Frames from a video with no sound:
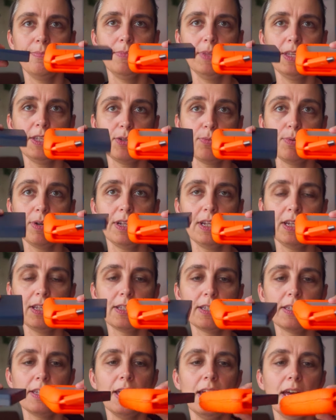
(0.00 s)
This one
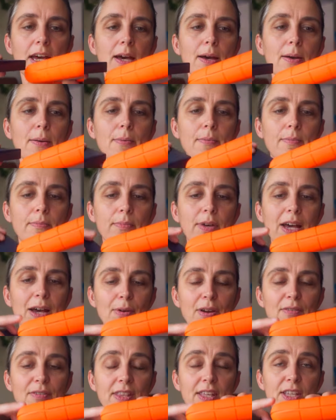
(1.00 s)
is. Uh,
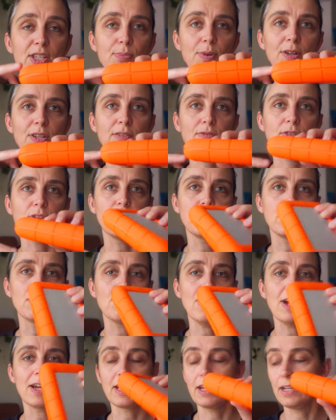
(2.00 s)
however, this one you've got the
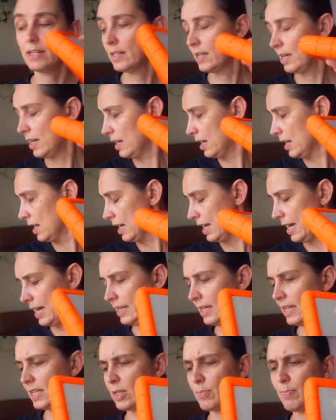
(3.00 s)
rugged,
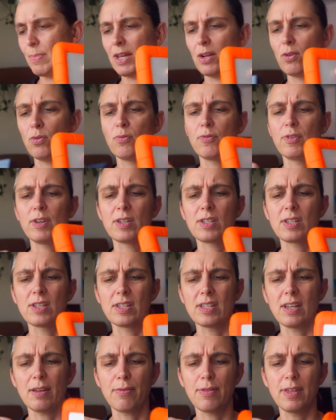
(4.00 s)
and it's metal
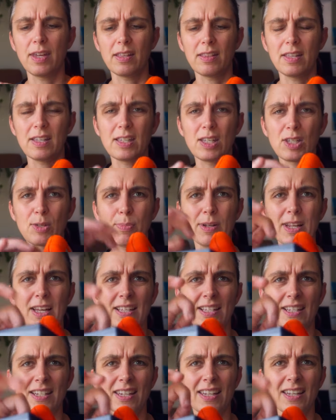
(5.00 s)
versus I think this is
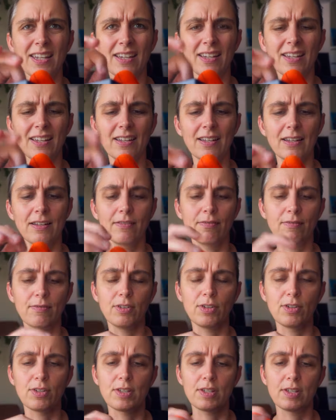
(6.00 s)
plastic
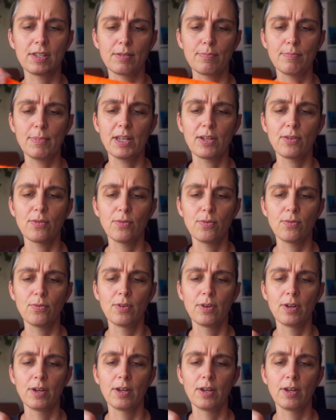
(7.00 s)
versus metal.